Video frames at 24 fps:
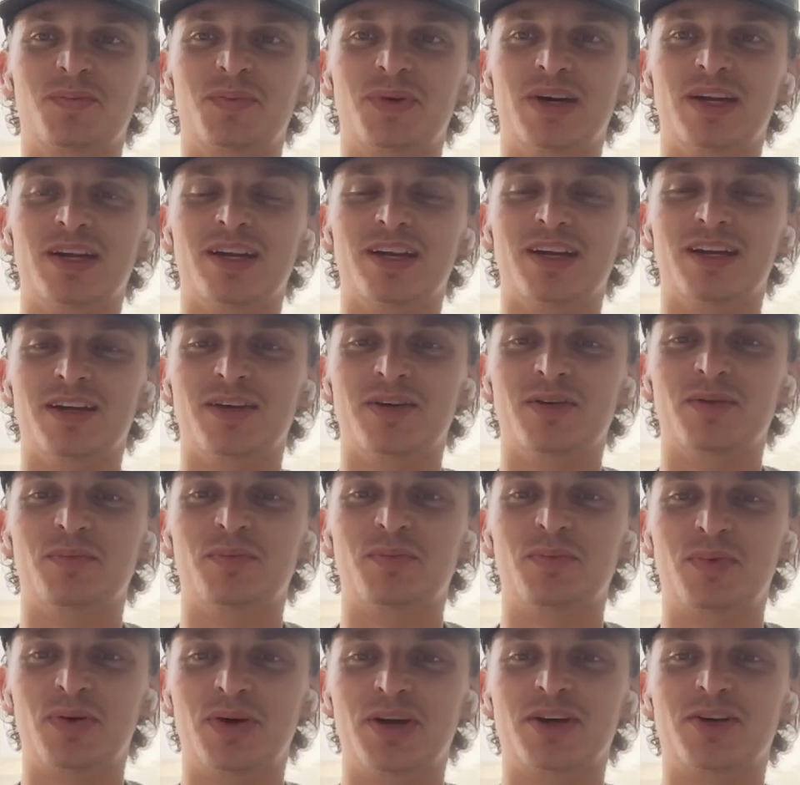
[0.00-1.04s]
Pretty
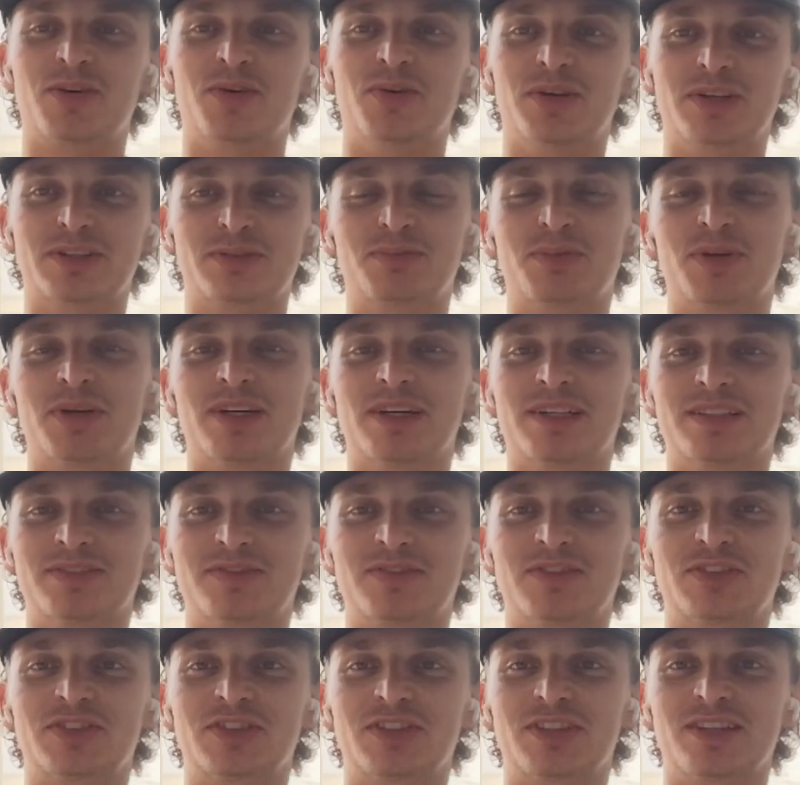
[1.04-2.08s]
cool experience
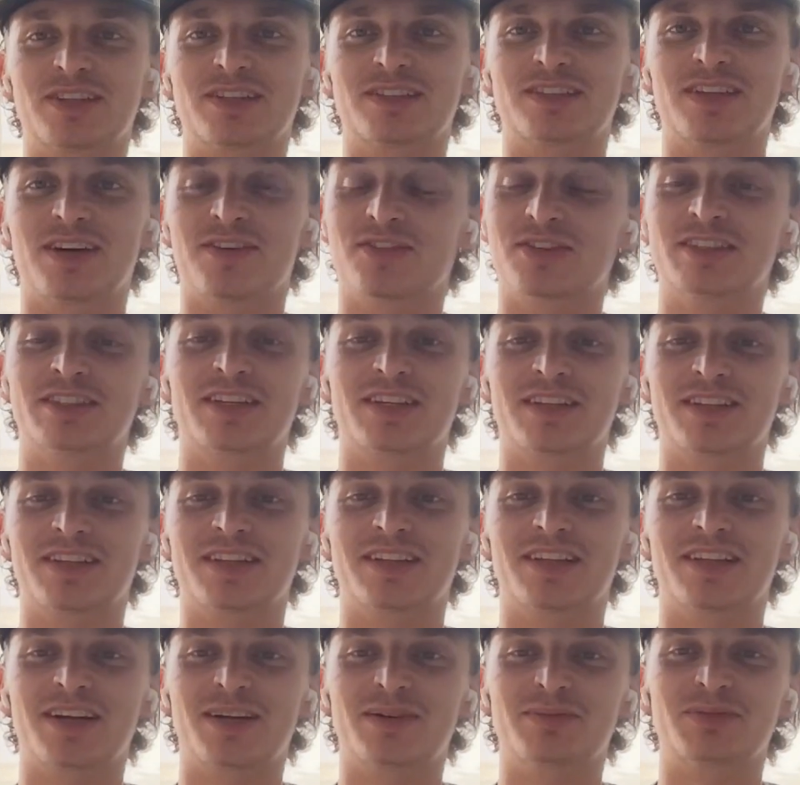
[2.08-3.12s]
for sure. Definitely
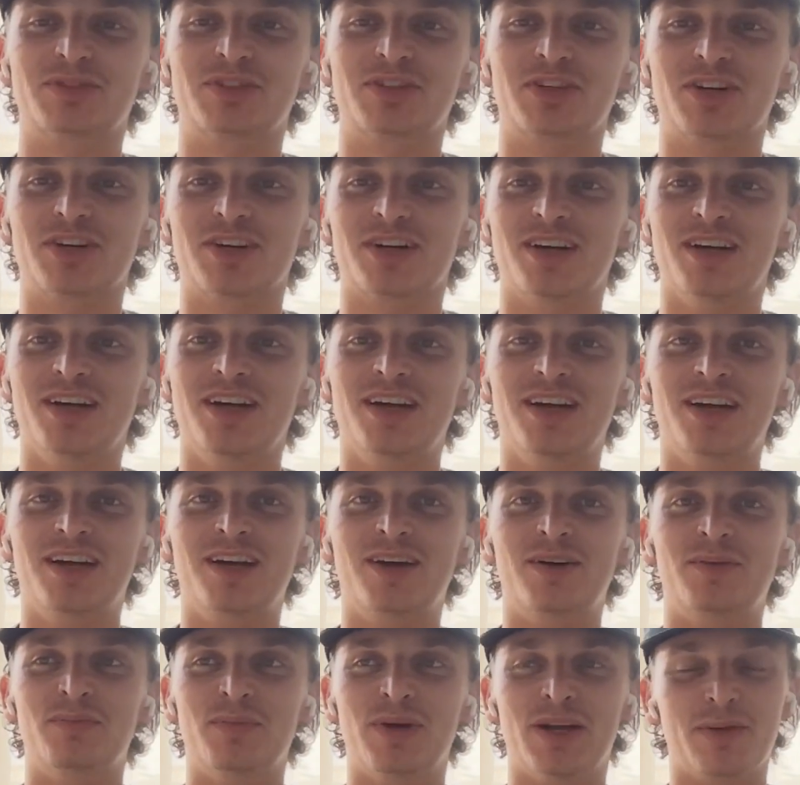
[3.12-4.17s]
something that I'm sure
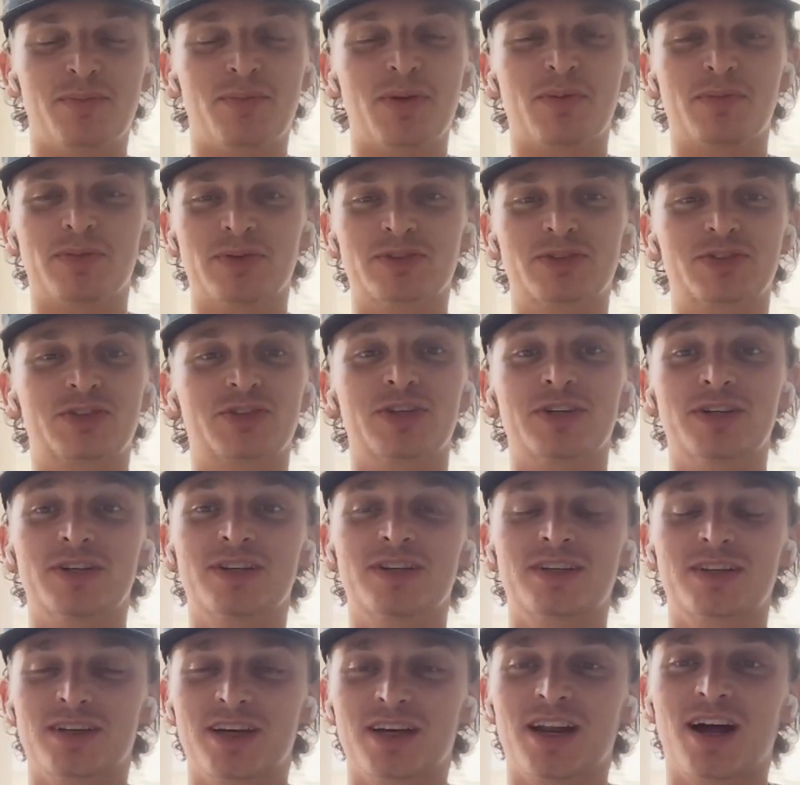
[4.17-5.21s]
many people
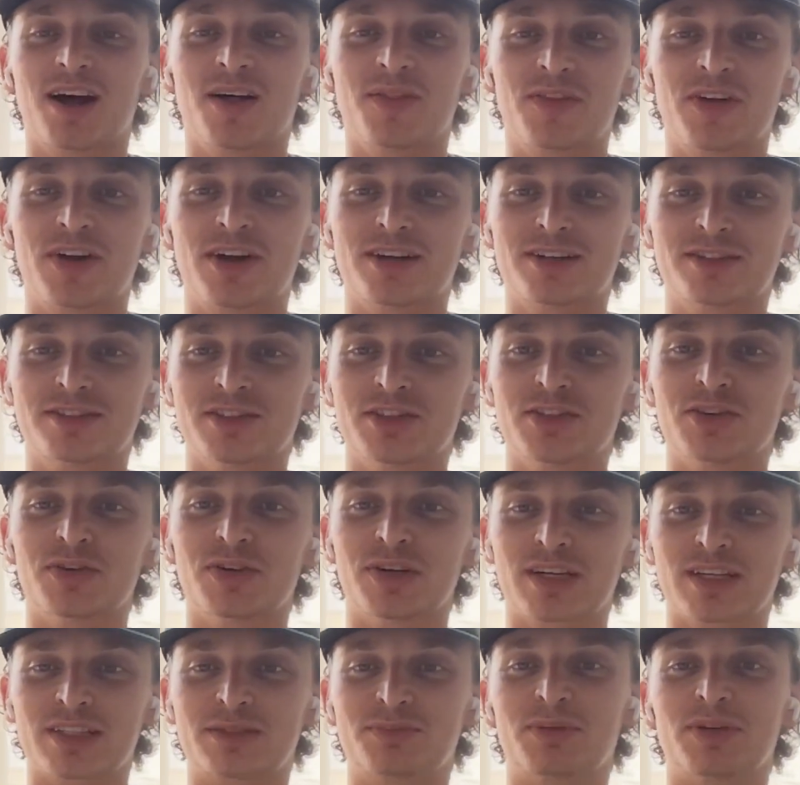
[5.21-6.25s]
should get out there and do and
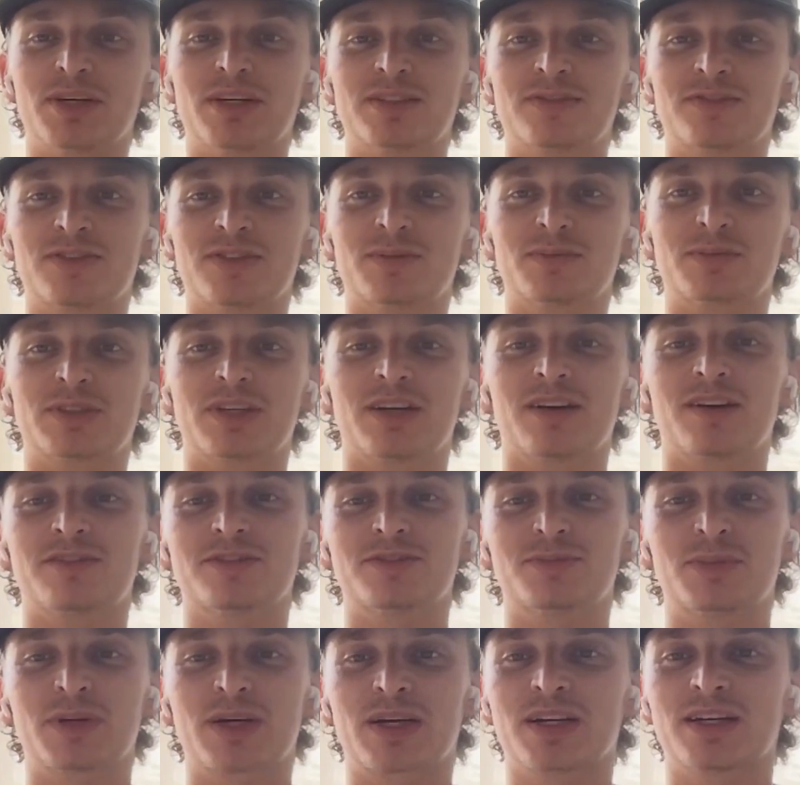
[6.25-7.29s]
experience for themselves,
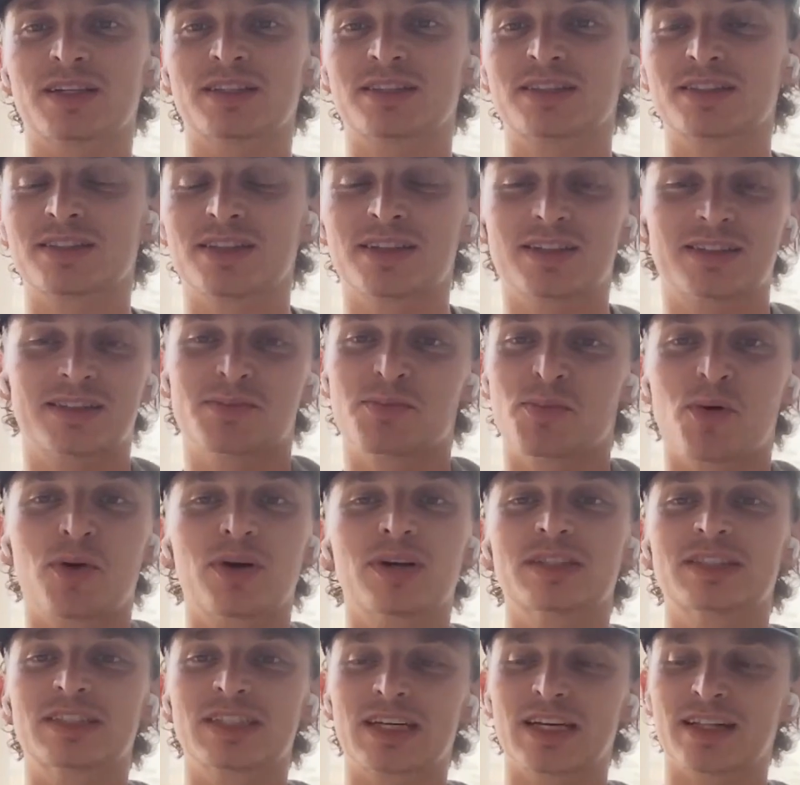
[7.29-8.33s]
because it's
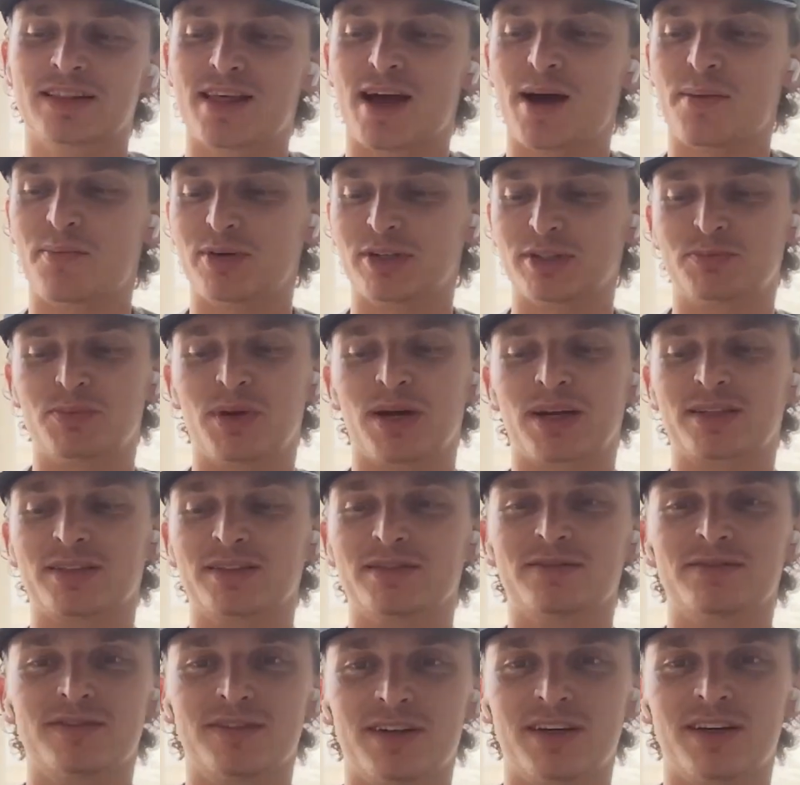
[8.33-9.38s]
important to get that perspective
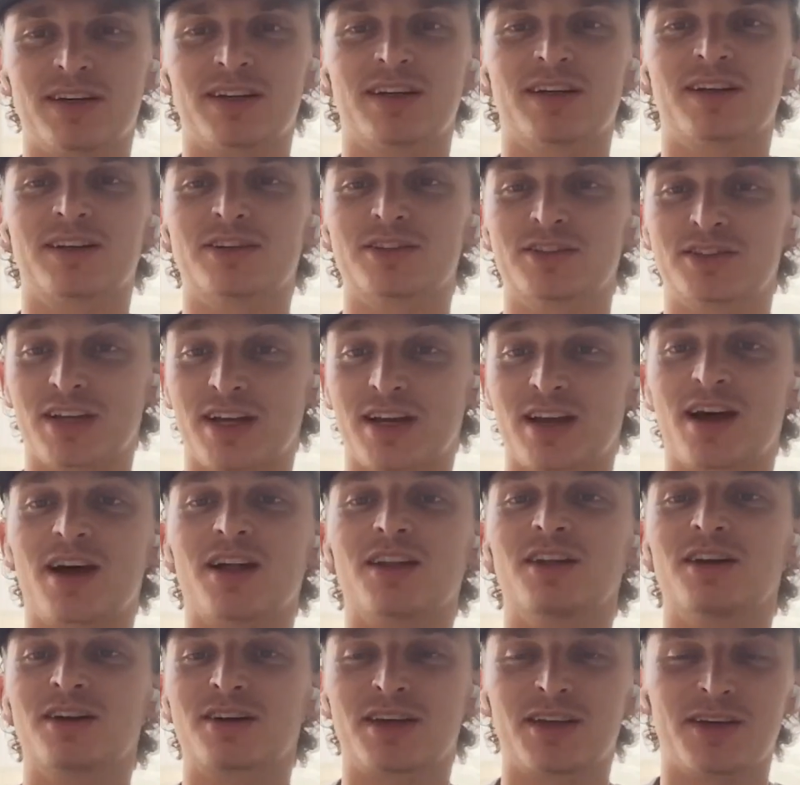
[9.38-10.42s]
and understand how
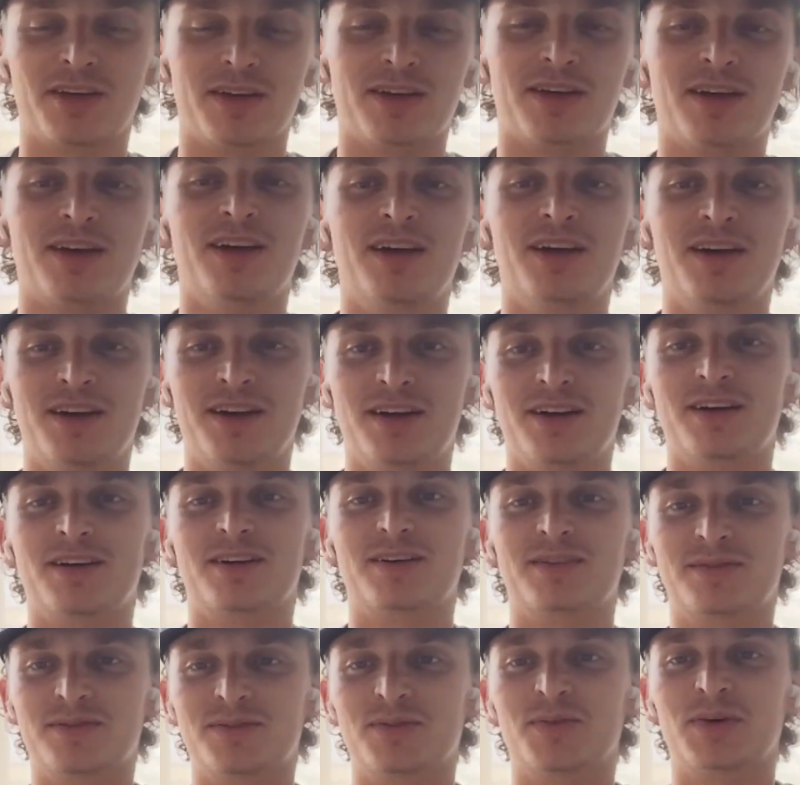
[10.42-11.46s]
lucky
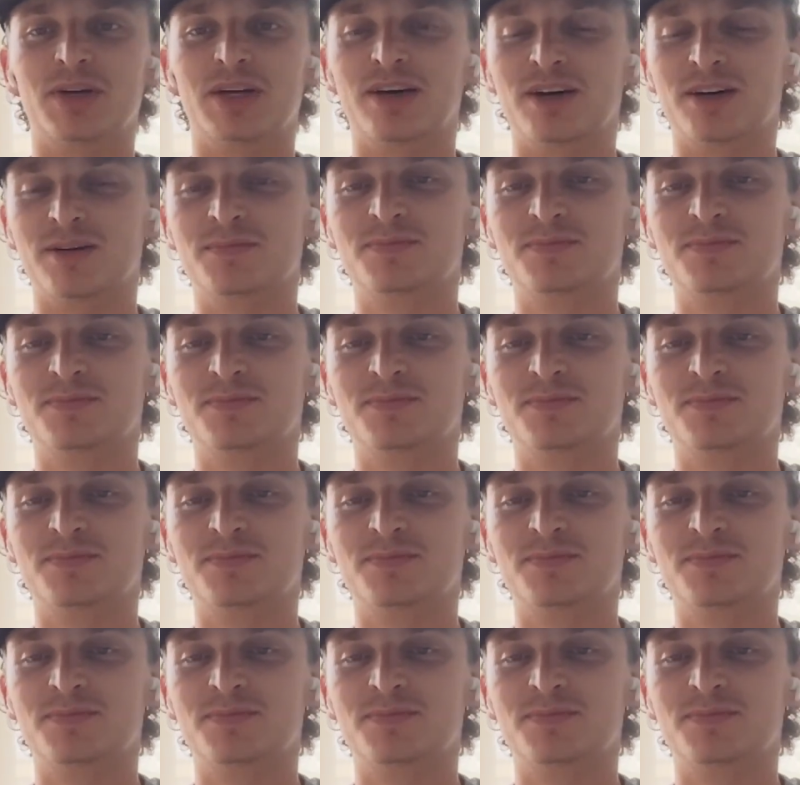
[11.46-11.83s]
we are.